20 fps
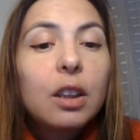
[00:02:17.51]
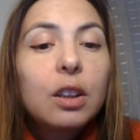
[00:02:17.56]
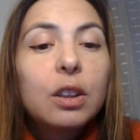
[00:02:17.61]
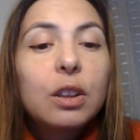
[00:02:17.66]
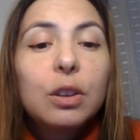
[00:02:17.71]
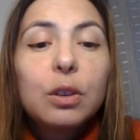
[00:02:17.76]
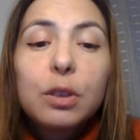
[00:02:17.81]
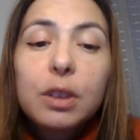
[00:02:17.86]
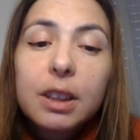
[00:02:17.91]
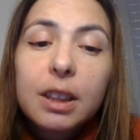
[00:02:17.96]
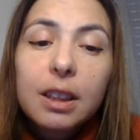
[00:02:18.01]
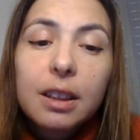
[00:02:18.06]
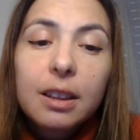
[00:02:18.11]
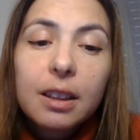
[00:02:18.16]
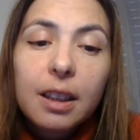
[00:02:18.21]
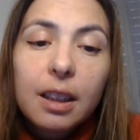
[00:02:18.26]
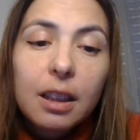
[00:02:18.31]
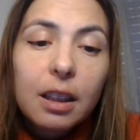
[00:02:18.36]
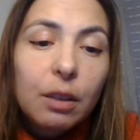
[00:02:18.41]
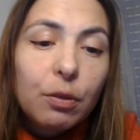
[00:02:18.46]

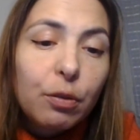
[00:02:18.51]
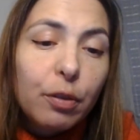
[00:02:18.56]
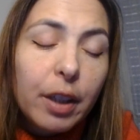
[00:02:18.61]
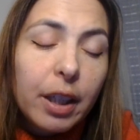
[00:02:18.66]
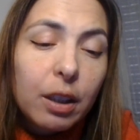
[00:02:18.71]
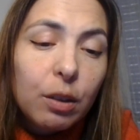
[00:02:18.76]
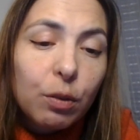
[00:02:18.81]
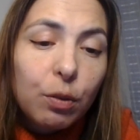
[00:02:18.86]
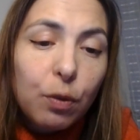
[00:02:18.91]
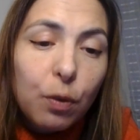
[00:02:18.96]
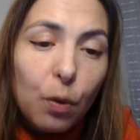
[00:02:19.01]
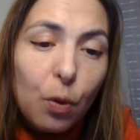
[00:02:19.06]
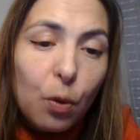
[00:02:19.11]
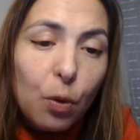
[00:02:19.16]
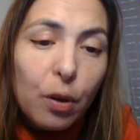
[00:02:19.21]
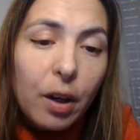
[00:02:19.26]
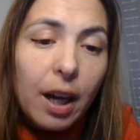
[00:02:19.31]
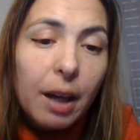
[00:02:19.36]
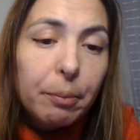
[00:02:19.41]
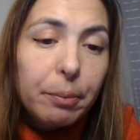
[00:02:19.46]
using the different
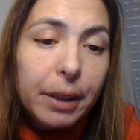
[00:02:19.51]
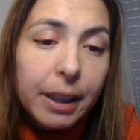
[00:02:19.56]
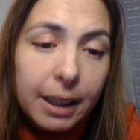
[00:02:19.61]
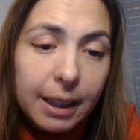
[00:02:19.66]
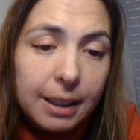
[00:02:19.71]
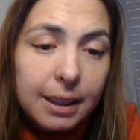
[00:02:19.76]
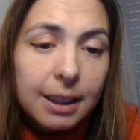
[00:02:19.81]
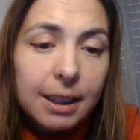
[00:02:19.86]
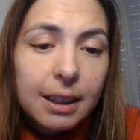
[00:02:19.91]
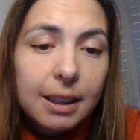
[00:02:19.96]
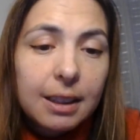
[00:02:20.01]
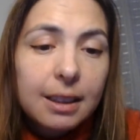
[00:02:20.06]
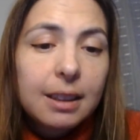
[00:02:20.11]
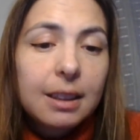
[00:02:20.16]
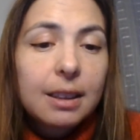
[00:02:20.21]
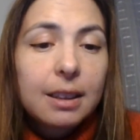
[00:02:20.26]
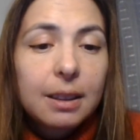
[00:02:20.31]
4 abilities: